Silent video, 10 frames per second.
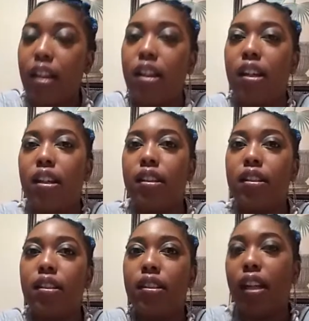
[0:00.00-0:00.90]
and
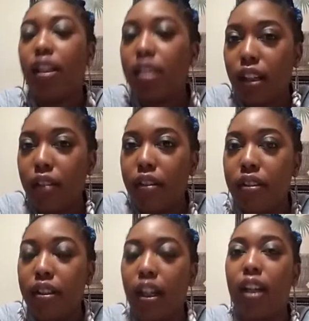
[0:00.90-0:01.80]
they
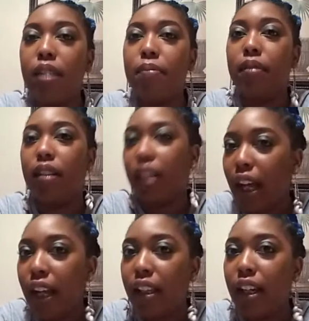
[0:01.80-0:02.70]
stereotype
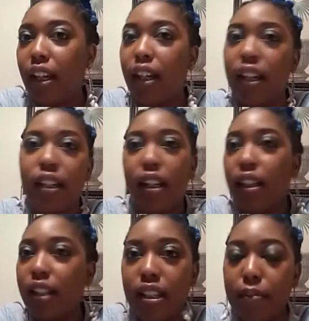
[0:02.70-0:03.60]
like that, and it
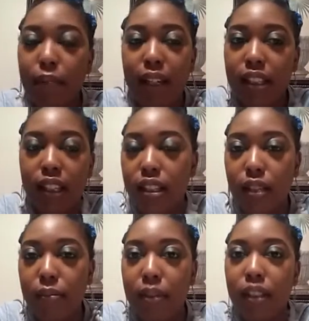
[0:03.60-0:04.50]
doesn't make sense to
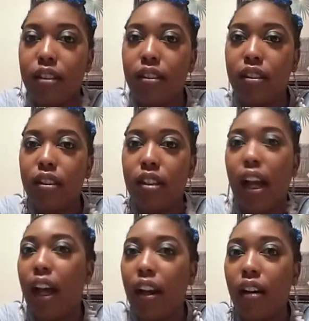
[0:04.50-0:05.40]
me
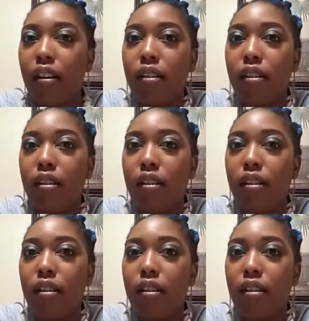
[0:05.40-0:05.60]
at all